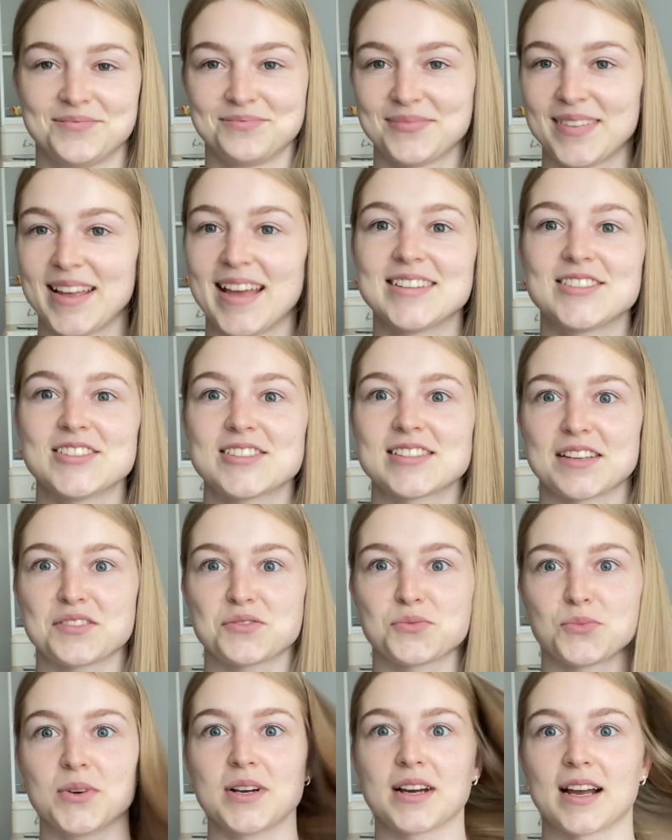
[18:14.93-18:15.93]
It just
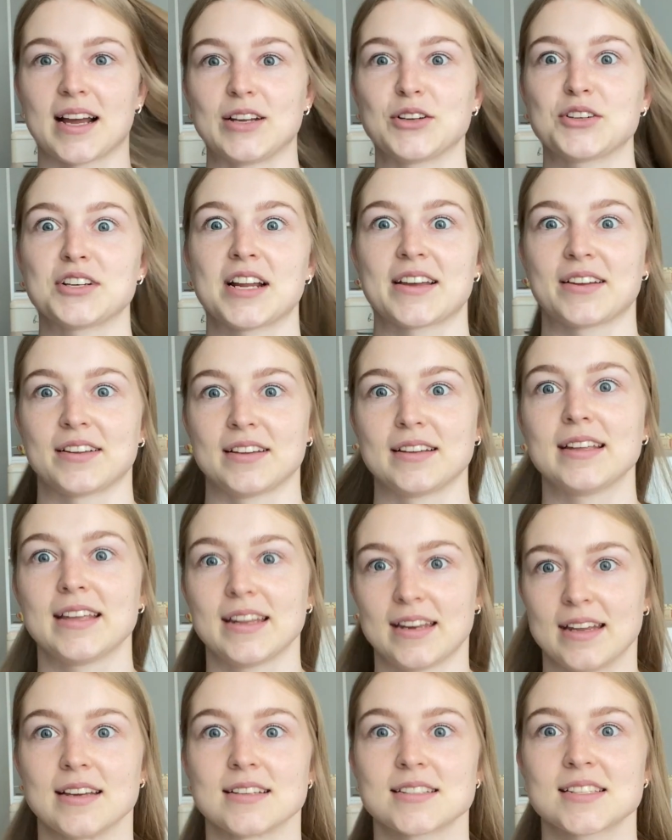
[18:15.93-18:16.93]
doesn't work. I look like an
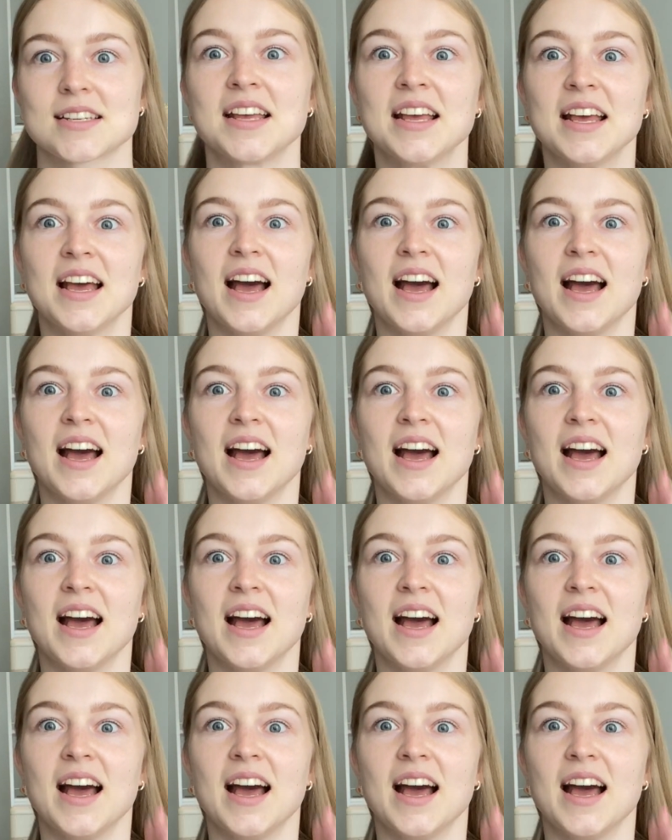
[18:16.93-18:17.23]
idiot.